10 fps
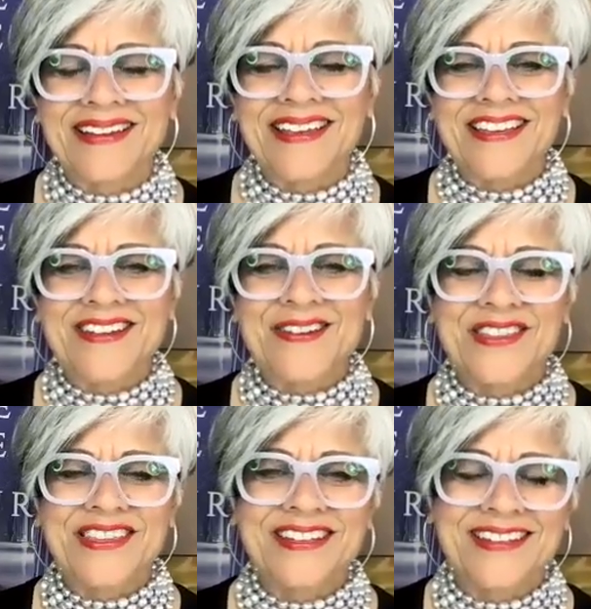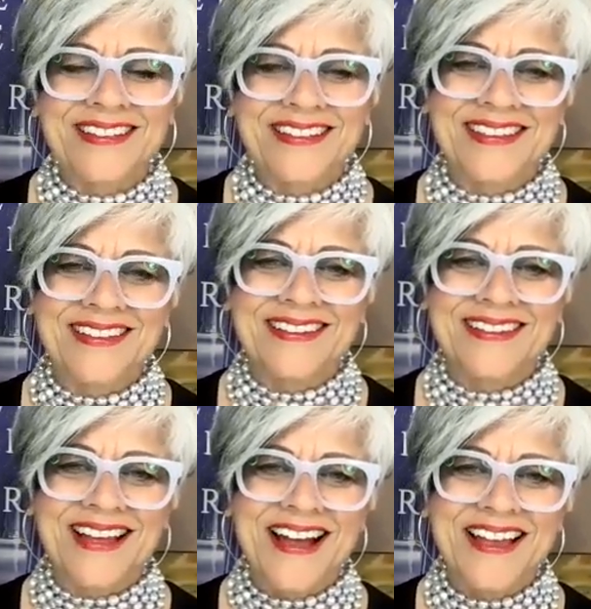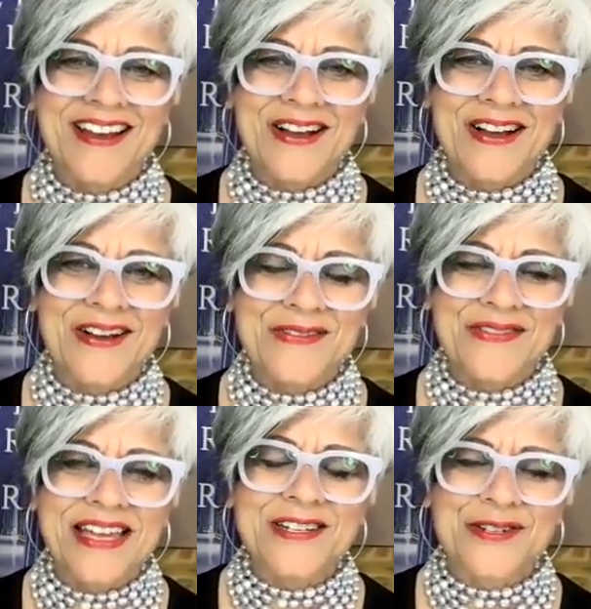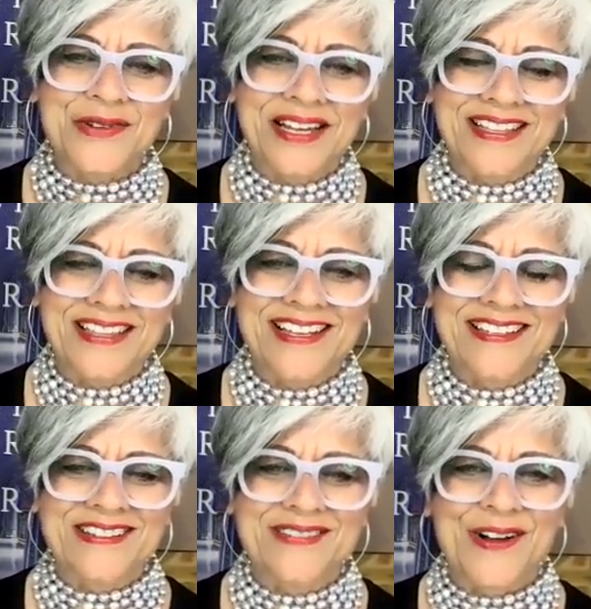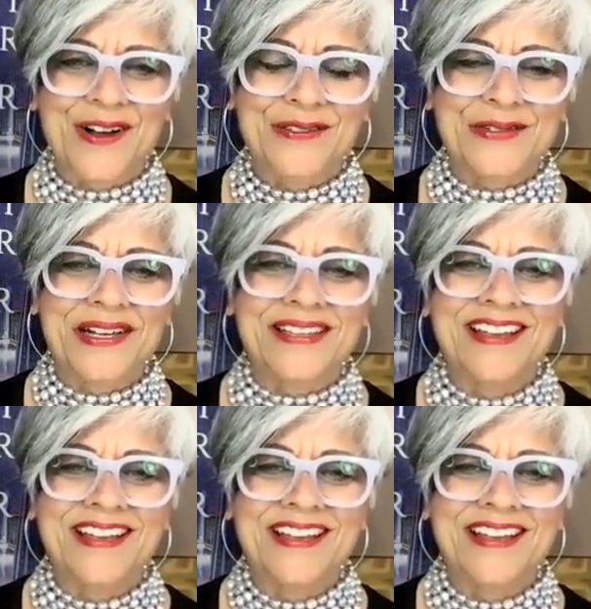the kind of intrigue that he's involved with